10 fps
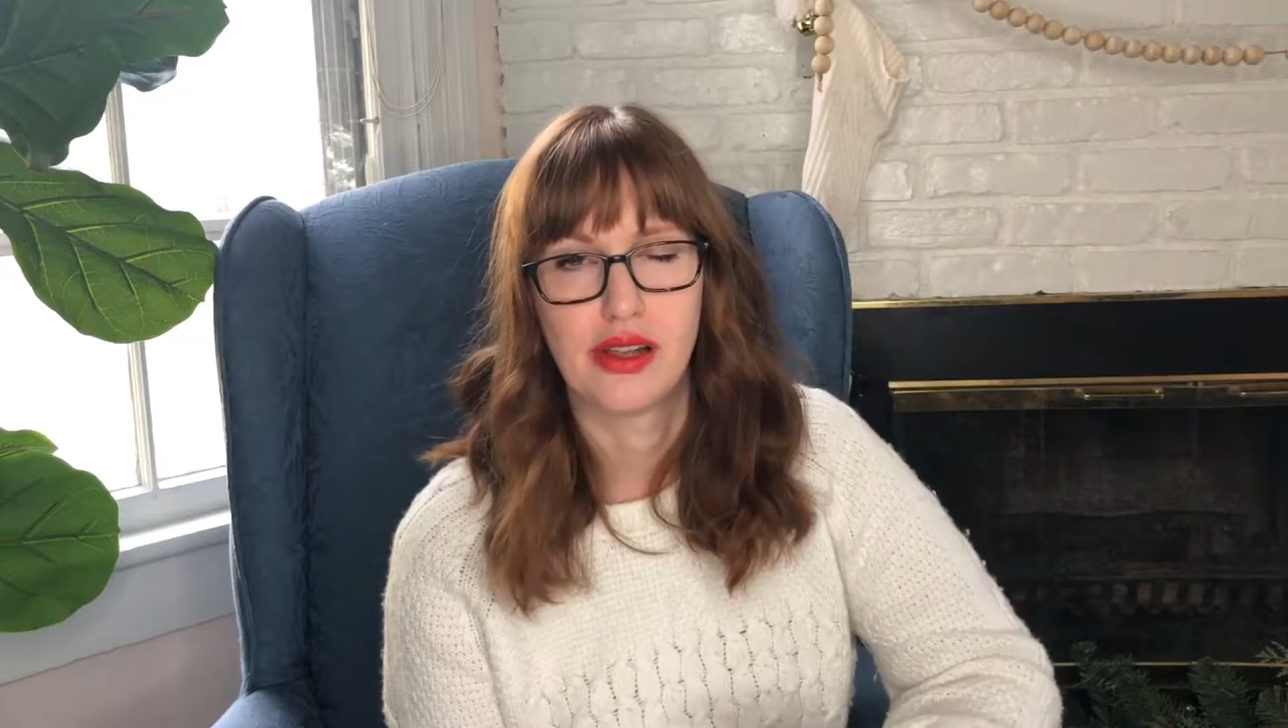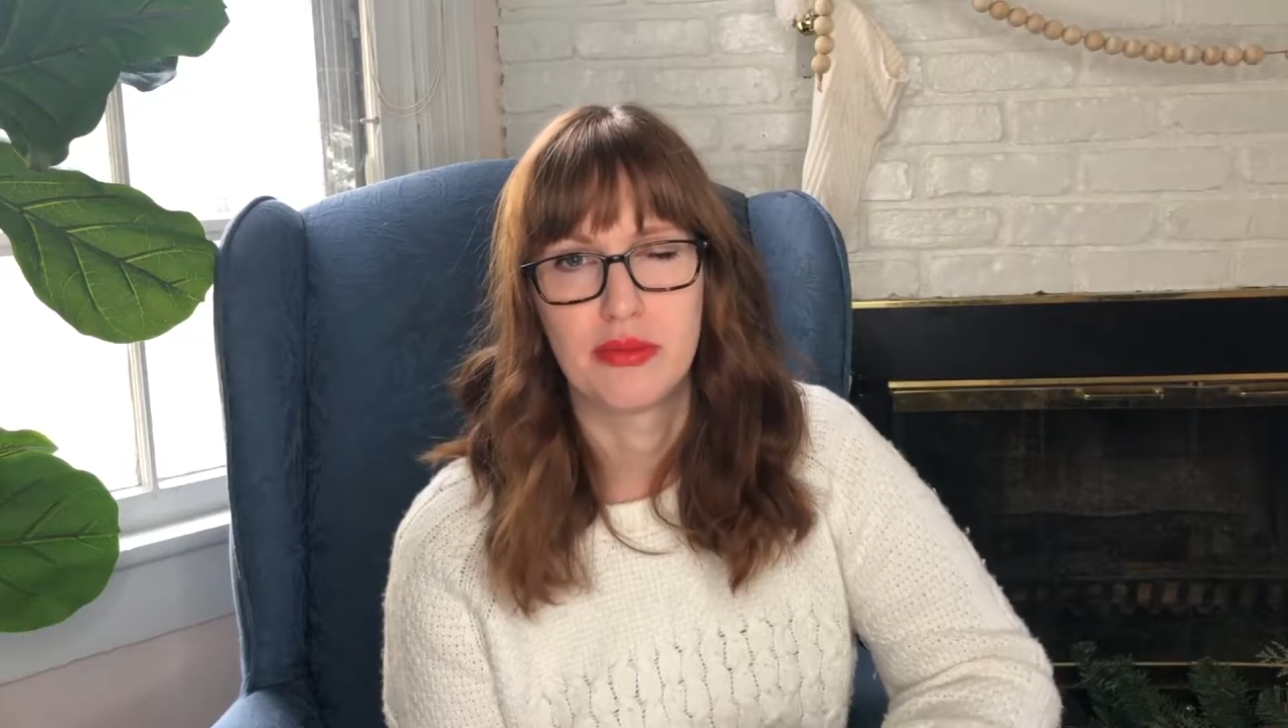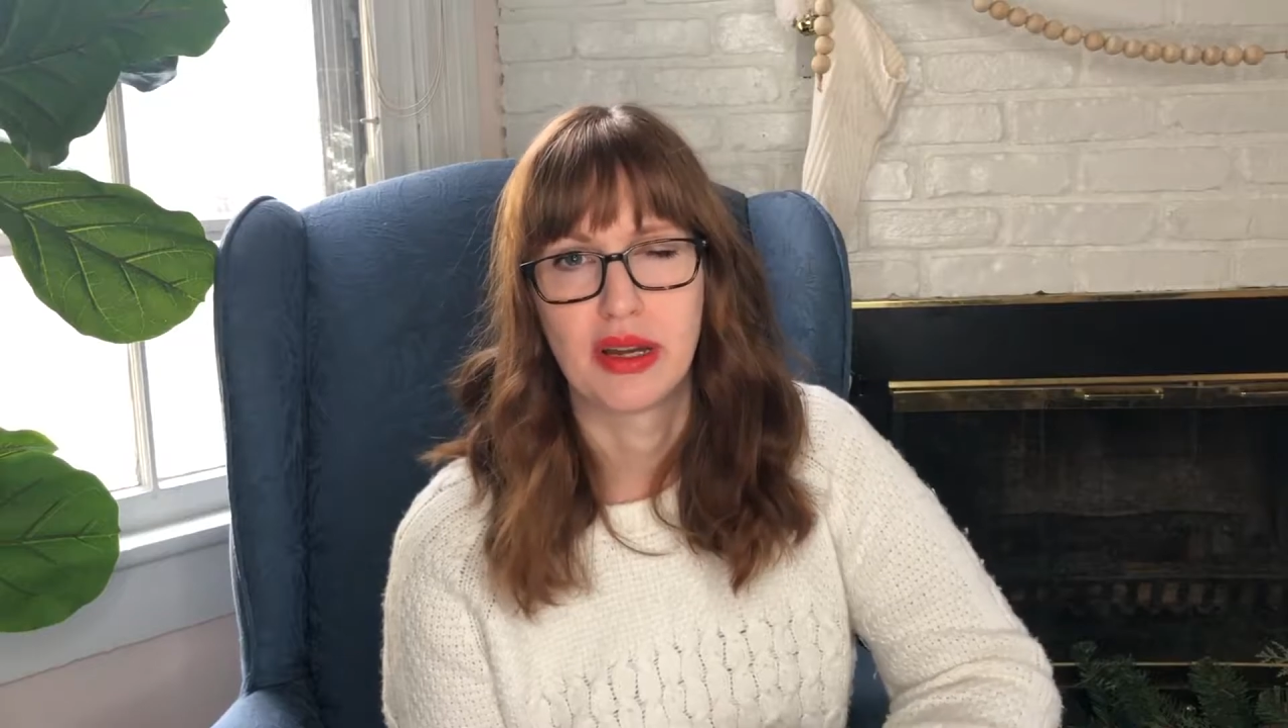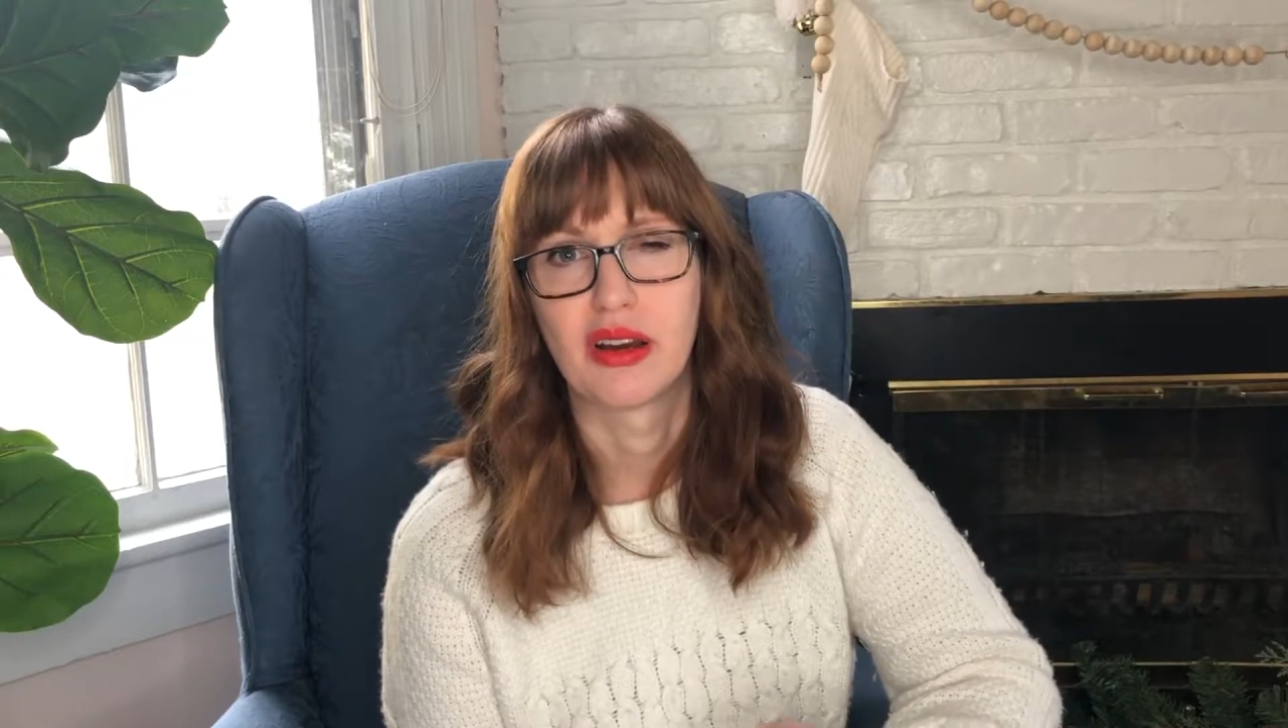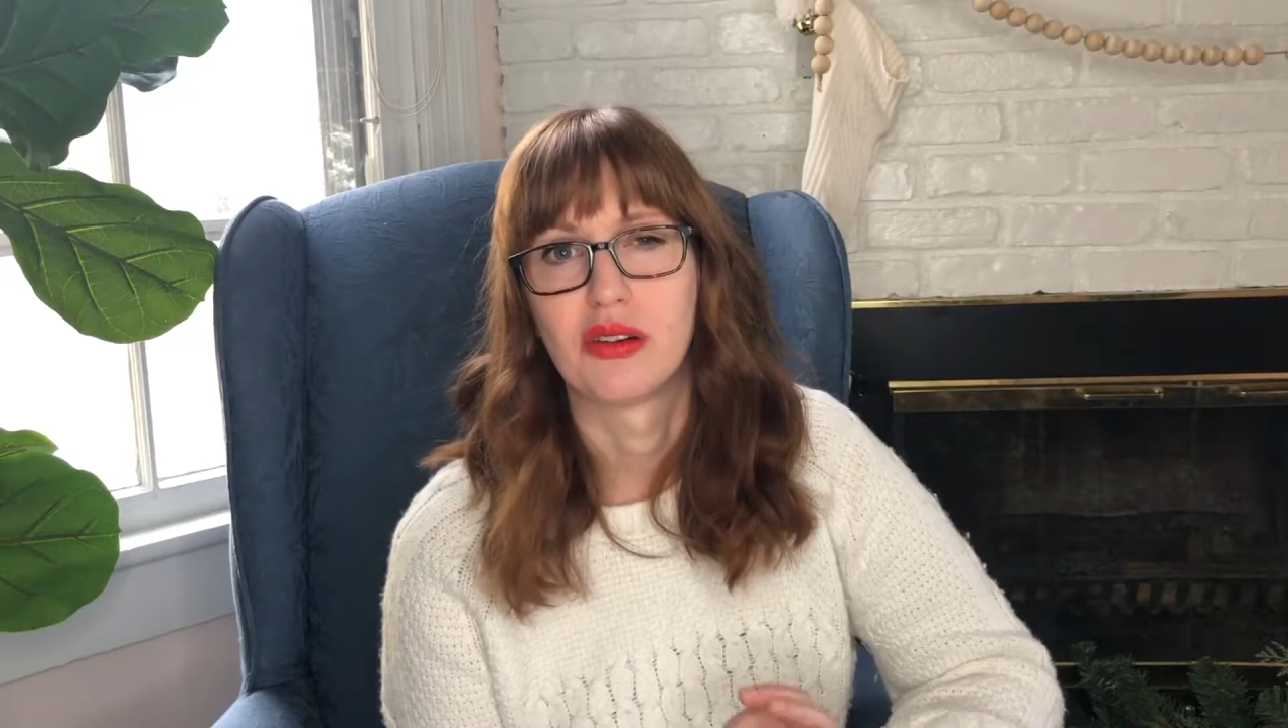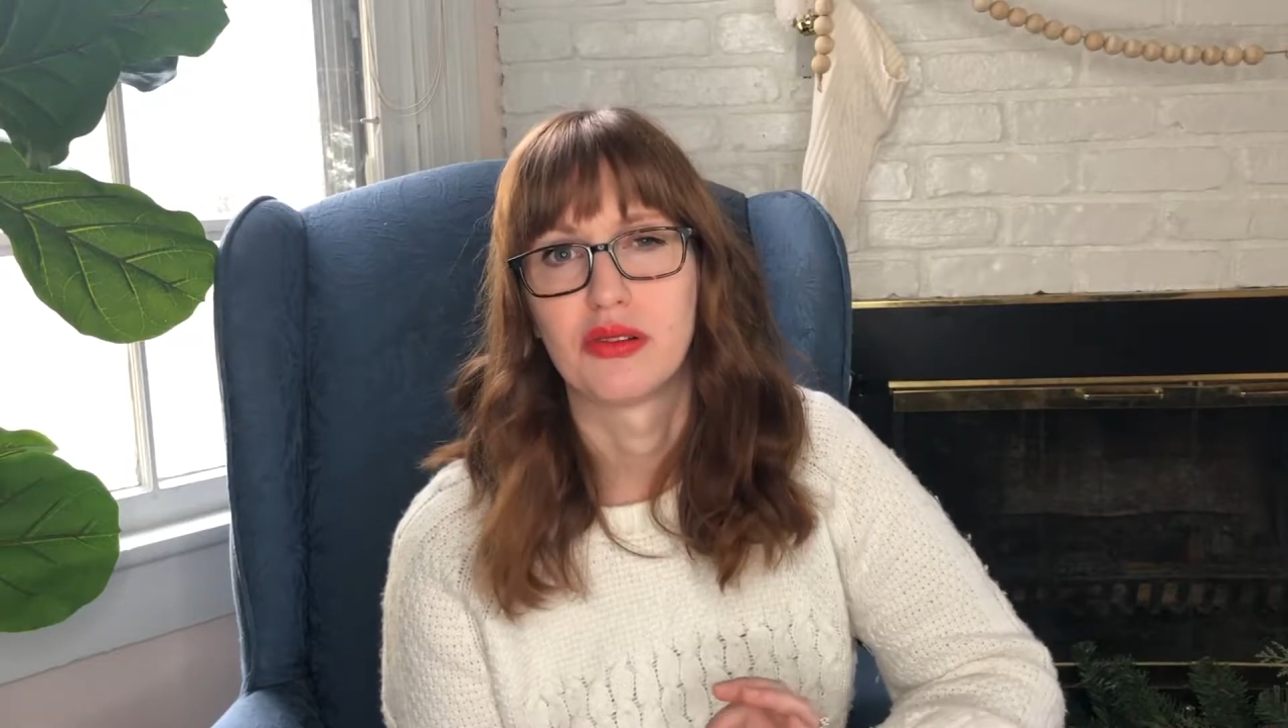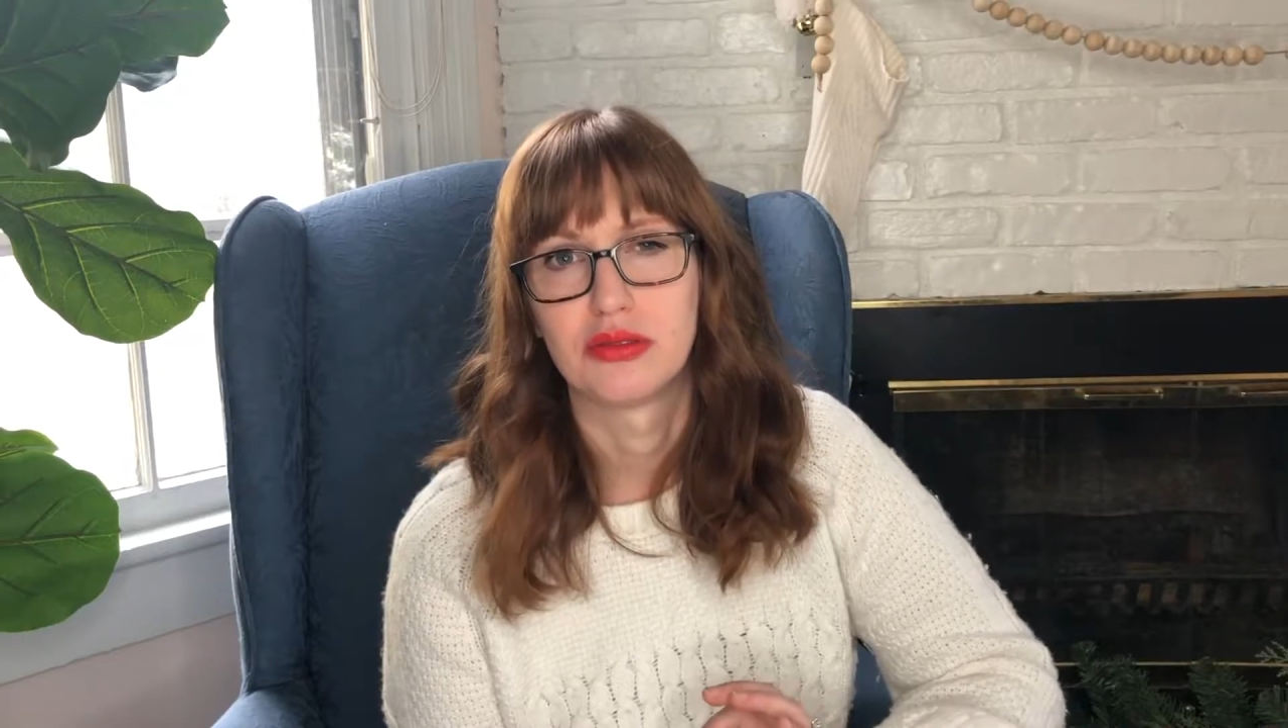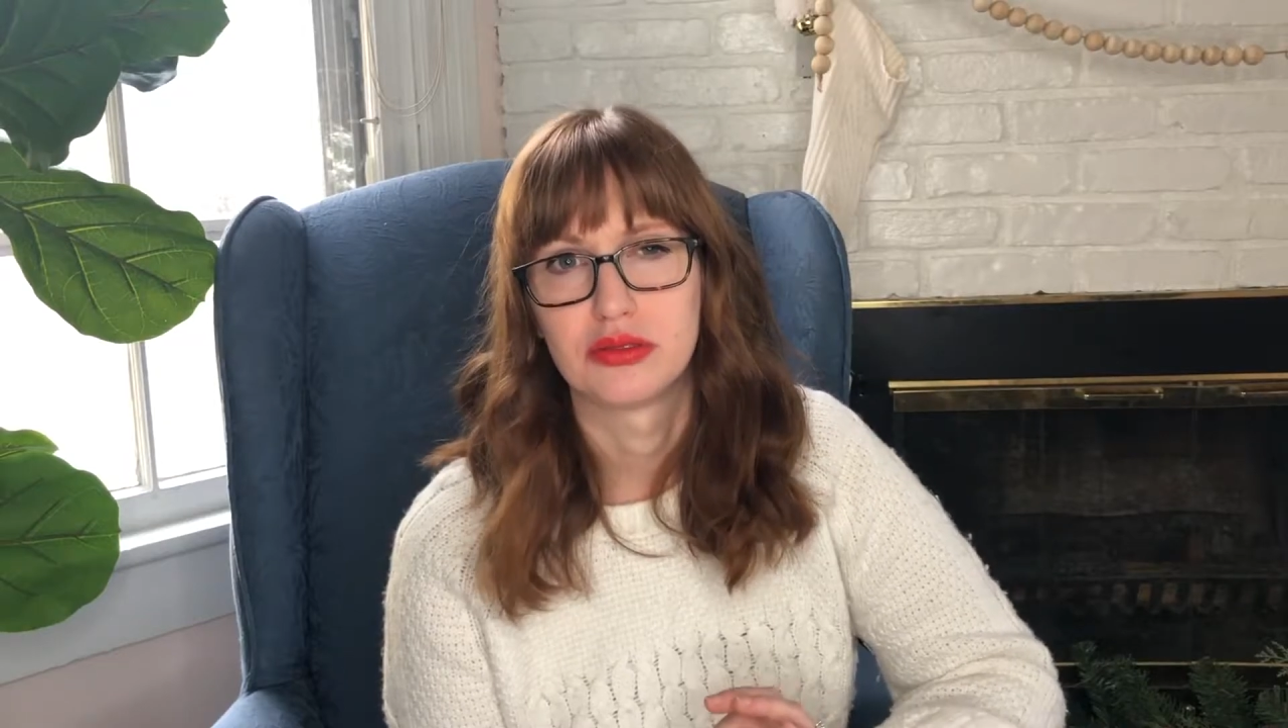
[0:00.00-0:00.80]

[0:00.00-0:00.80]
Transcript: about